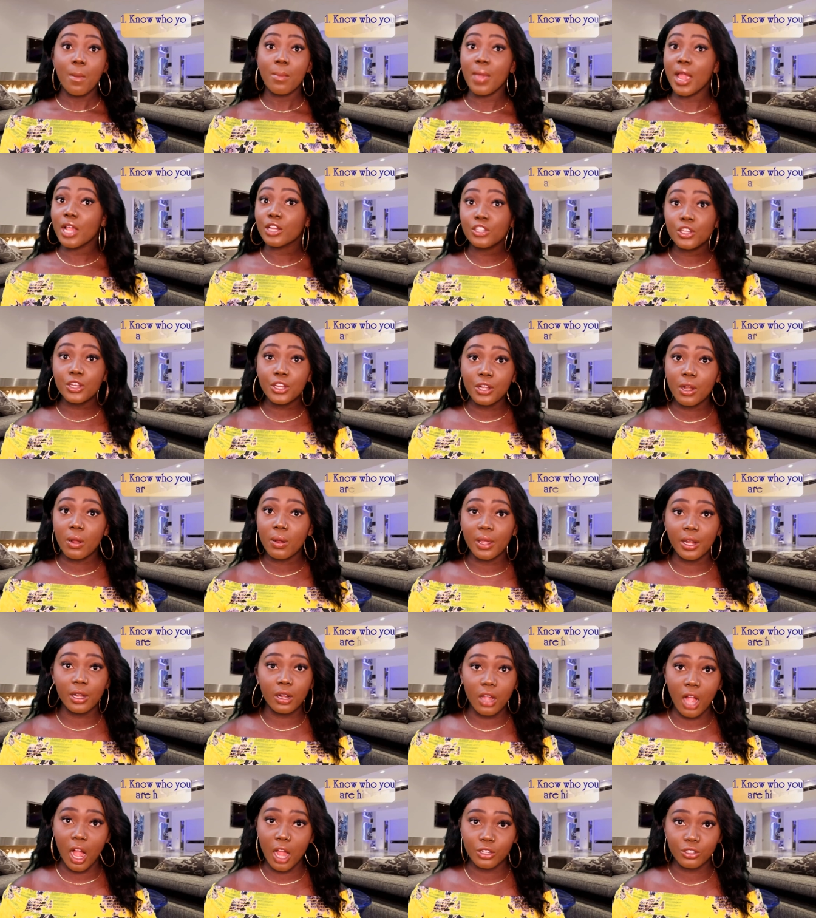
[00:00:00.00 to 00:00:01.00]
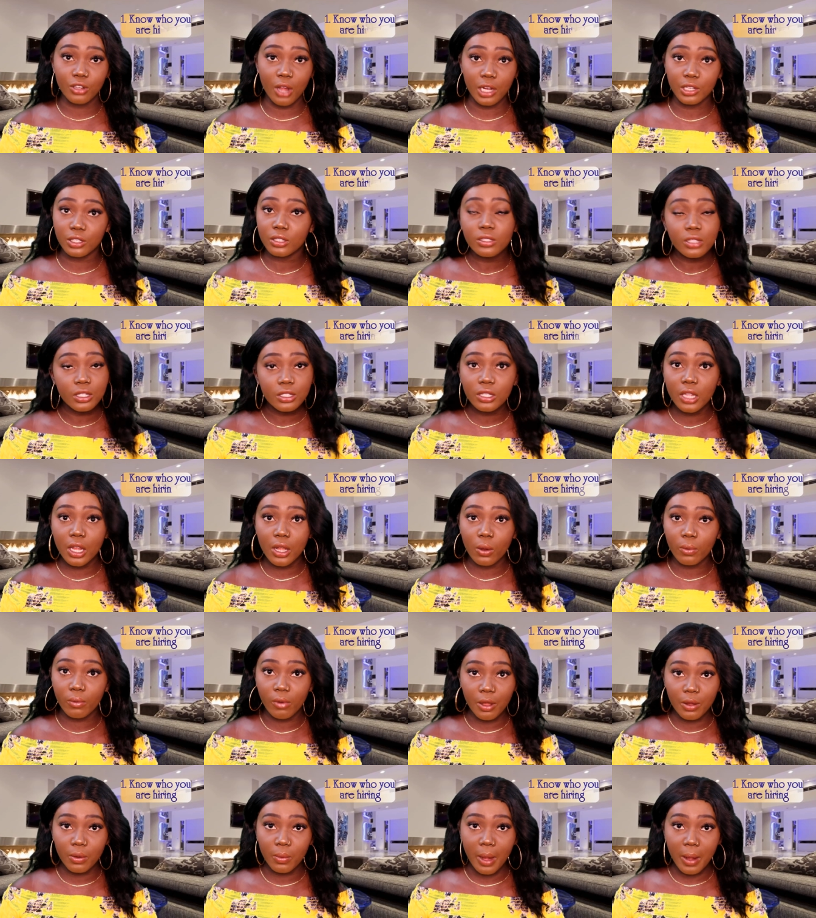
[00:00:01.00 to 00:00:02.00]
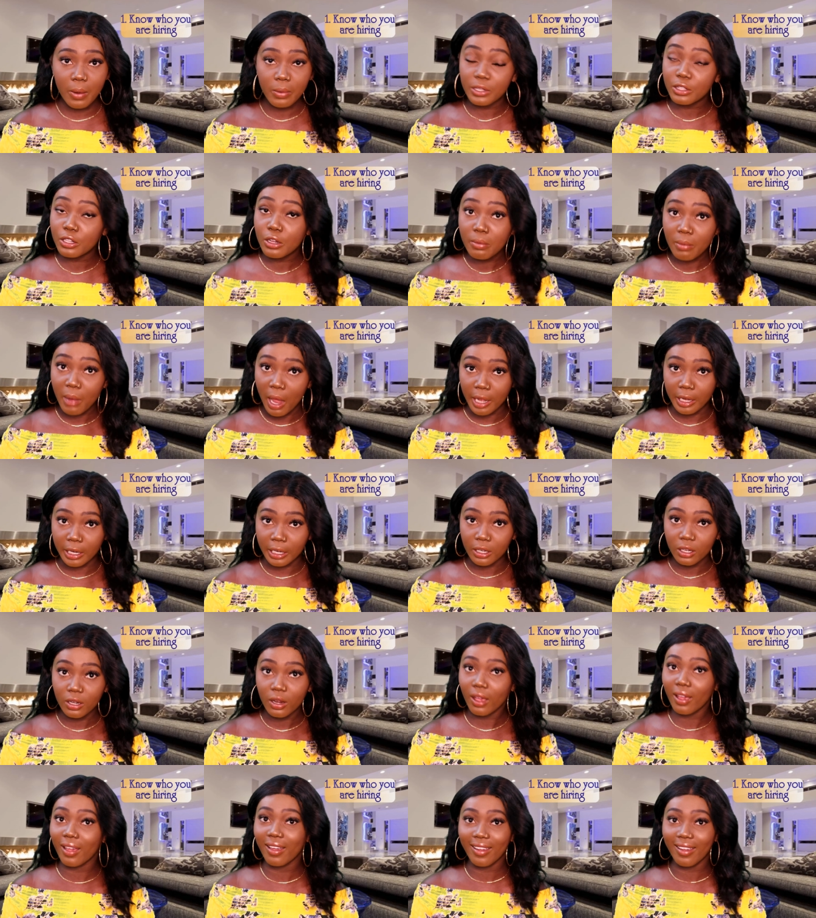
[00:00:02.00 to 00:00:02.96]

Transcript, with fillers: Make sure you don't get a contractor that's going to run away with your money.